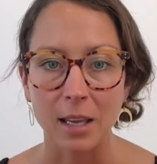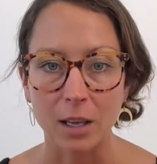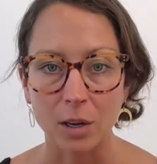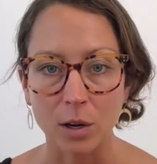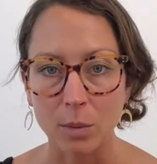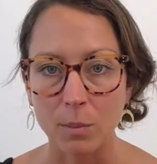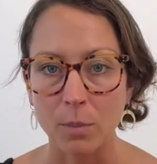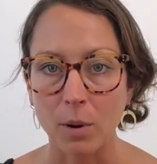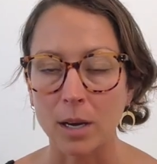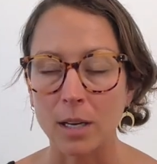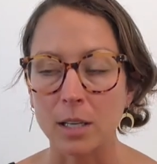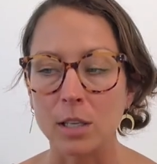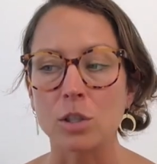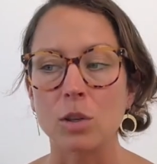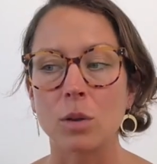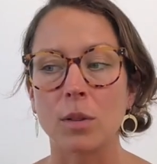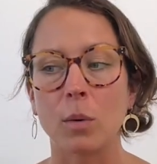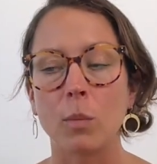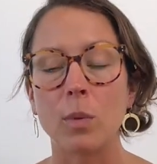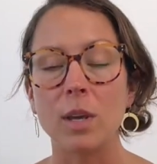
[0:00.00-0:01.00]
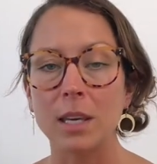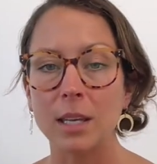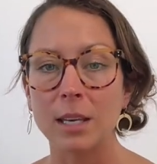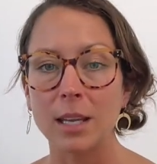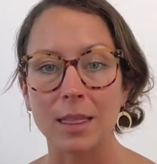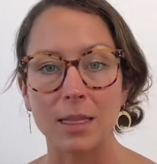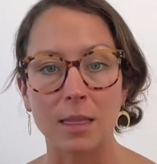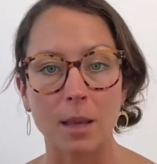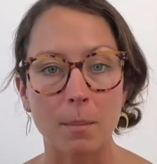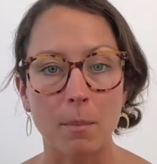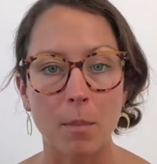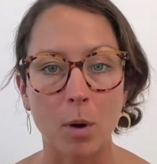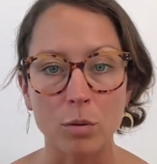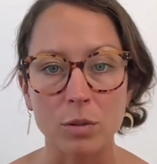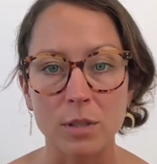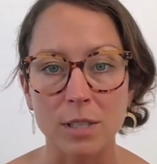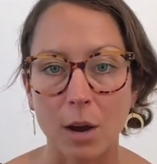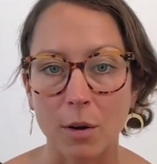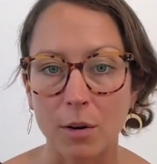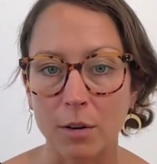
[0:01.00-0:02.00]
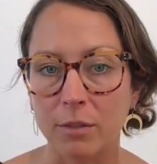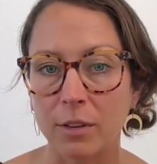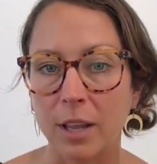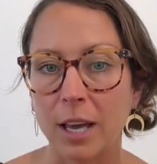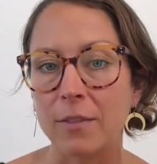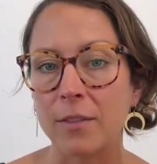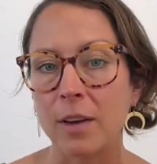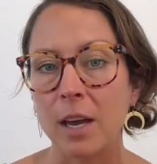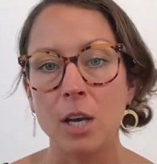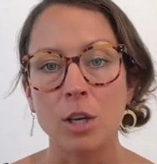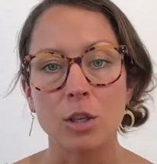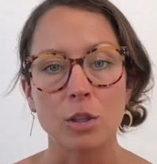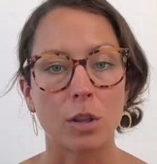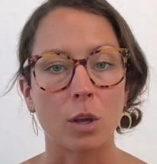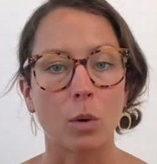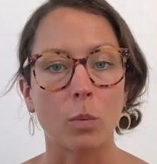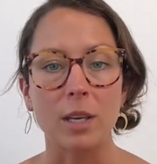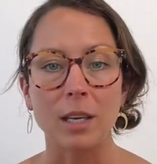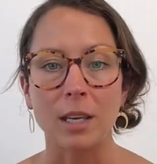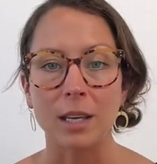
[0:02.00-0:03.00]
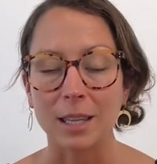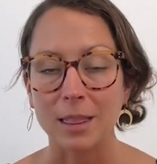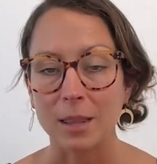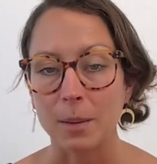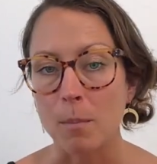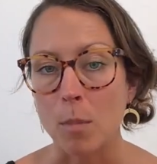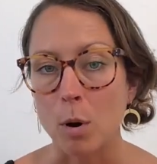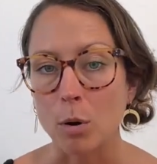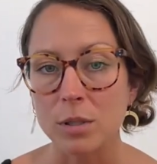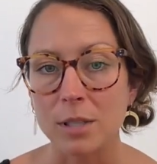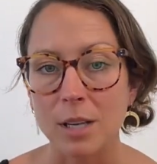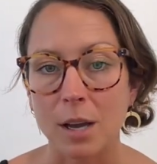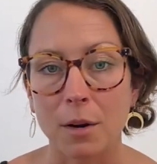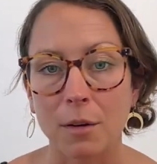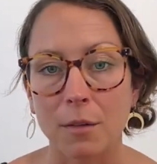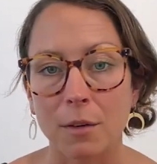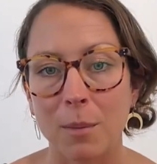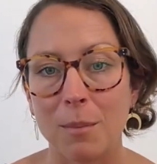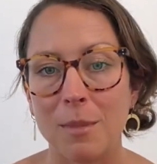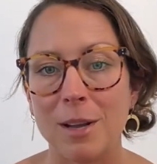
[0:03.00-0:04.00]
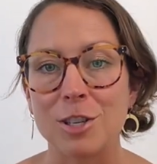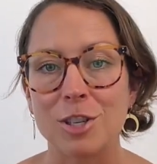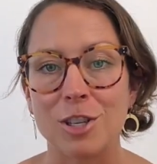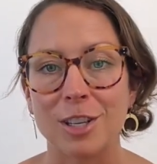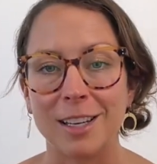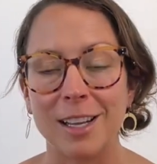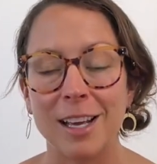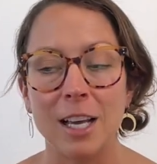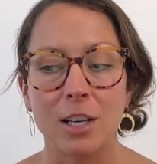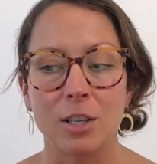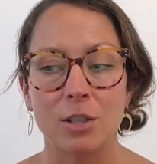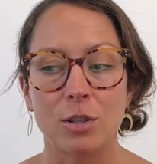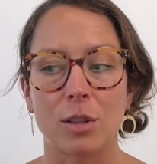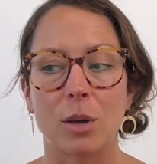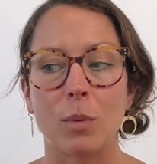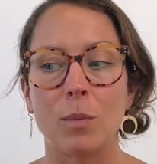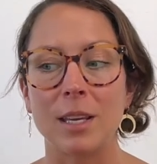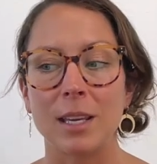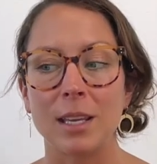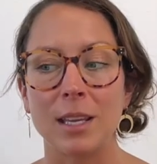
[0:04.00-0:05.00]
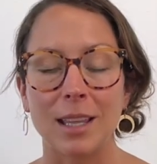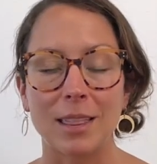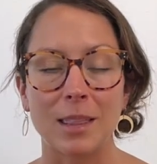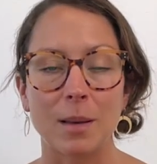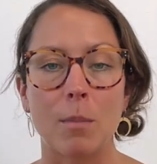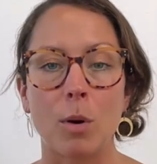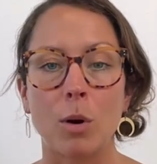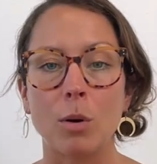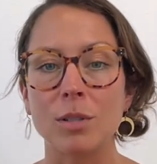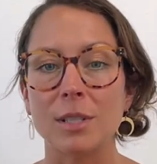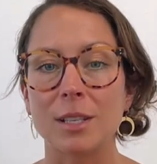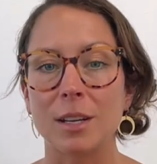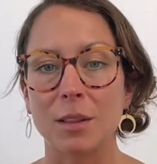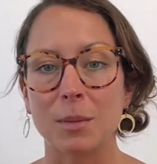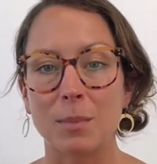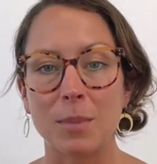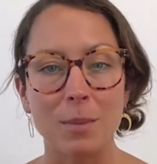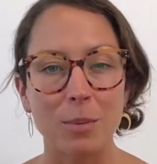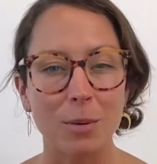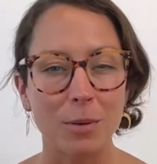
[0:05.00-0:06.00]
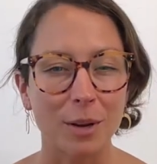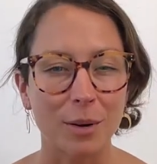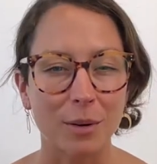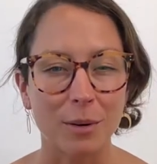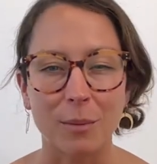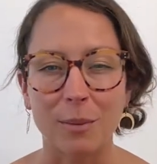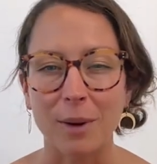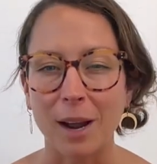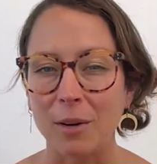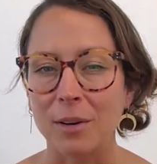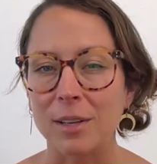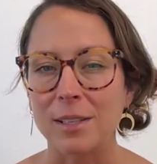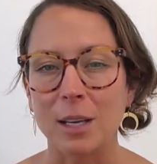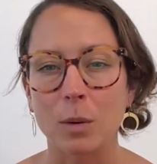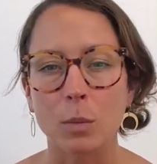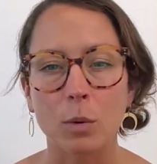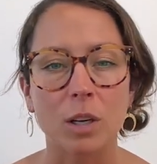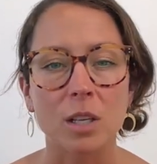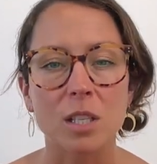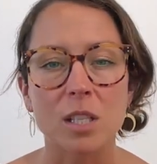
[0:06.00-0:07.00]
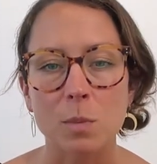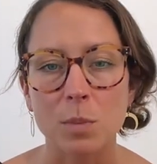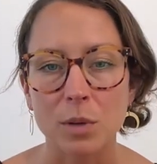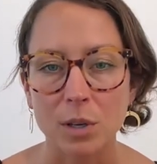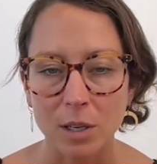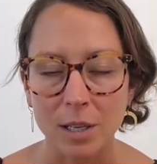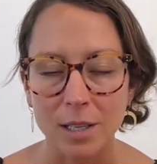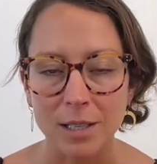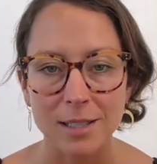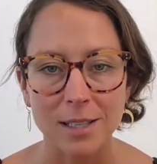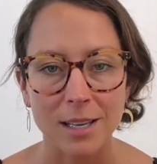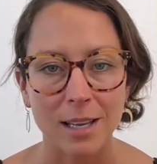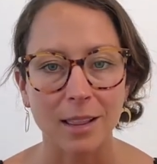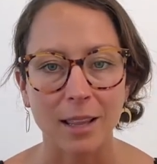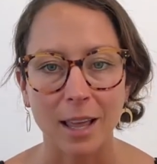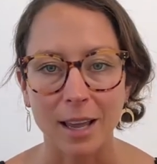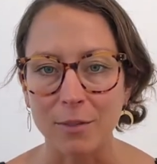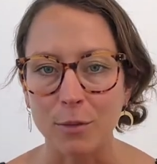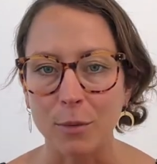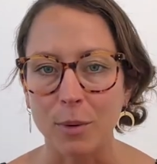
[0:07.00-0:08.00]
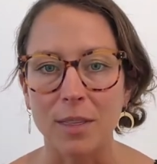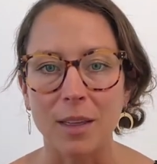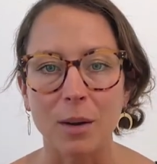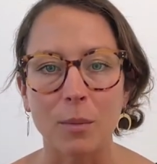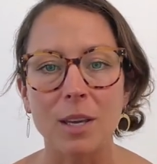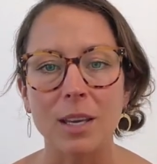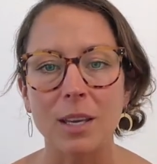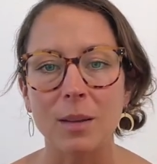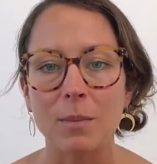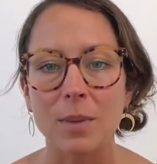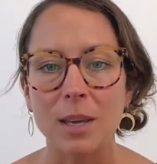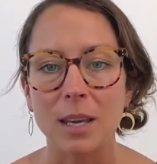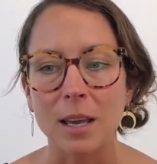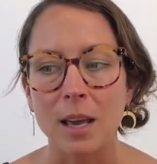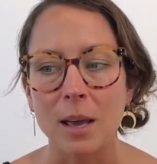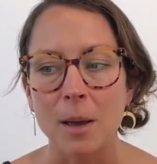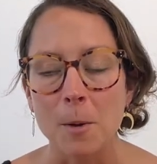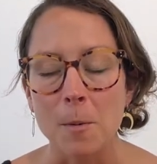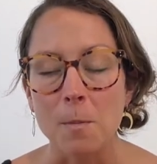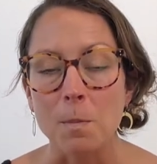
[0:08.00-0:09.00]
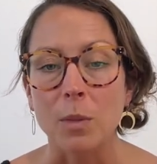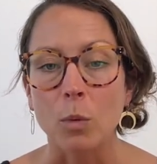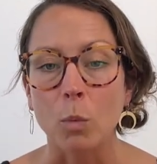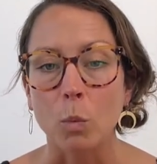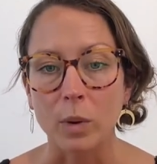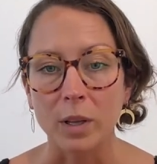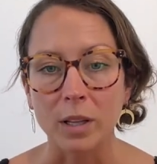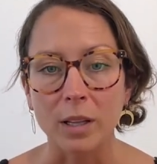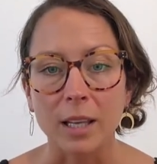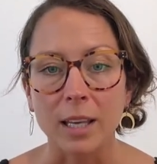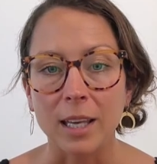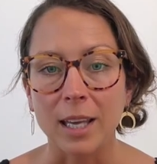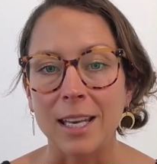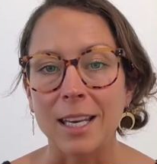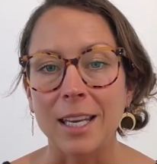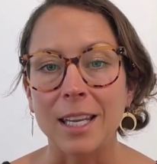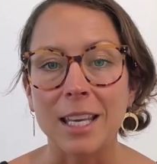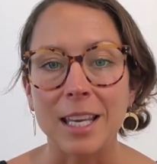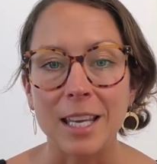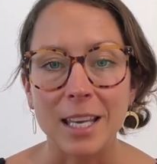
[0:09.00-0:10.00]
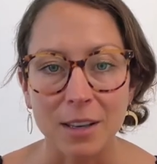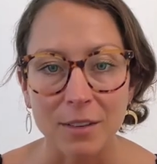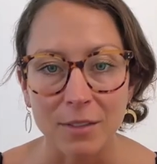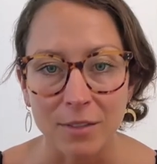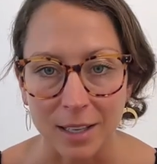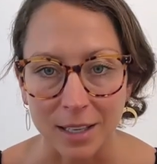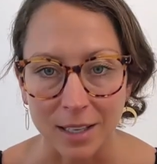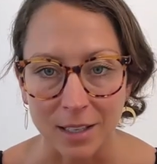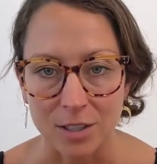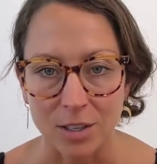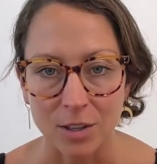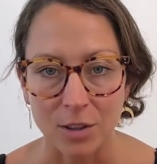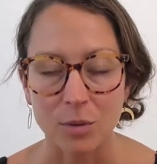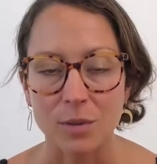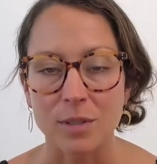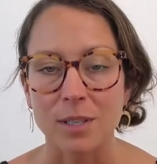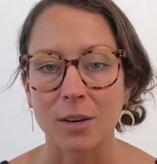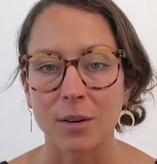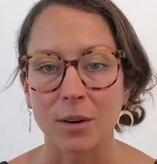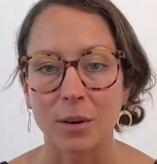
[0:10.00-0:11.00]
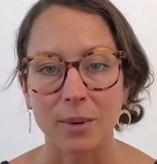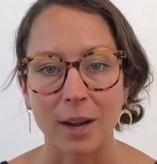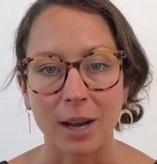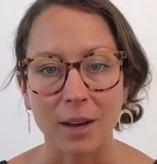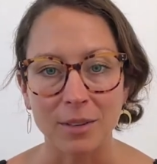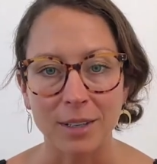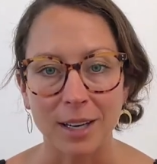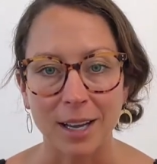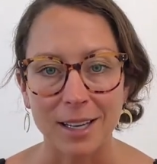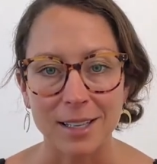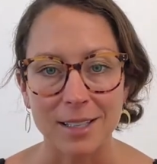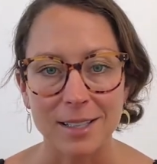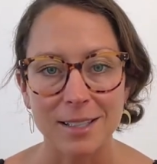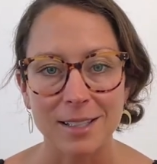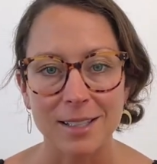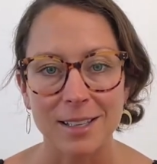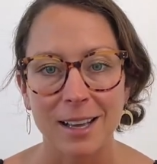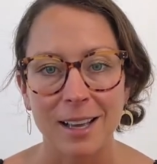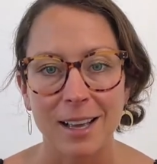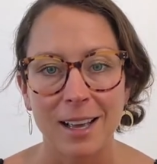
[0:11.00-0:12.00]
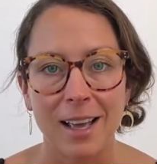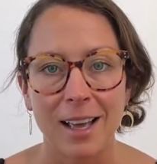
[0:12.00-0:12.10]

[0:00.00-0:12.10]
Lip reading: in our bodies so that we can get the most out of life, so that we can get the most out of our mission, so that we can get the most out of the people that are around us, that we're experiencing life with, that we can be willing and giving to those that are around us.